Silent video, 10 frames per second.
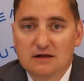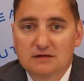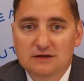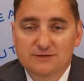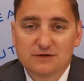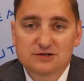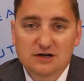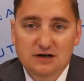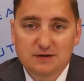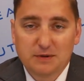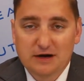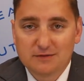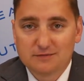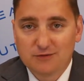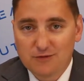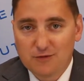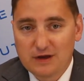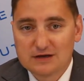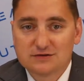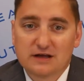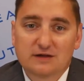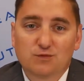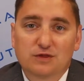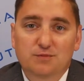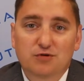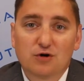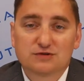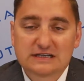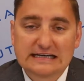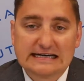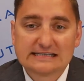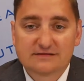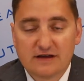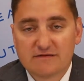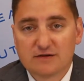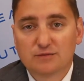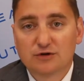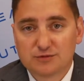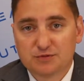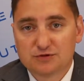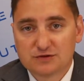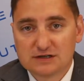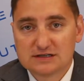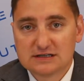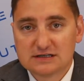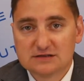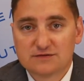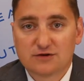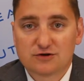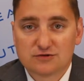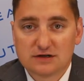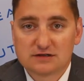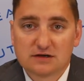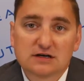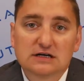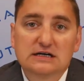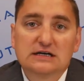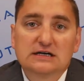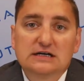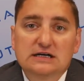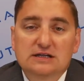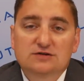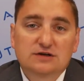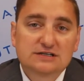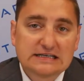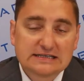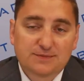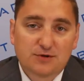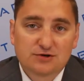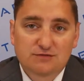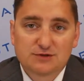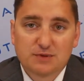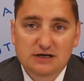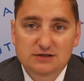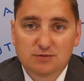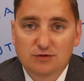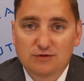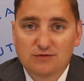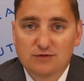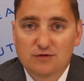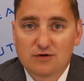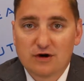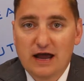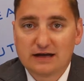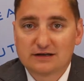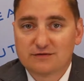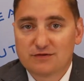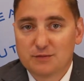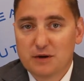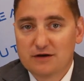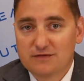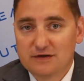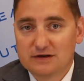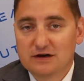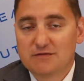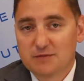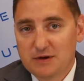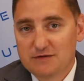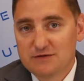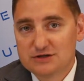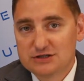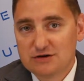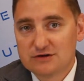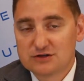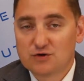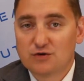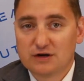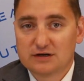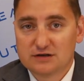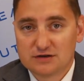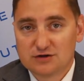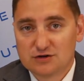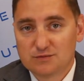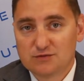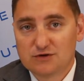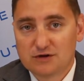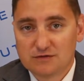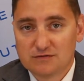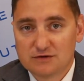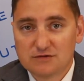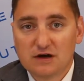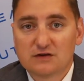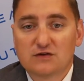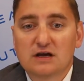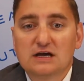Let's first talk about, before we answer that, what the pros and cons of having multiple trustees for your trust are. The trustee is the person responsible for acting for the benefit of the beneficiaries according to the terms of the trust.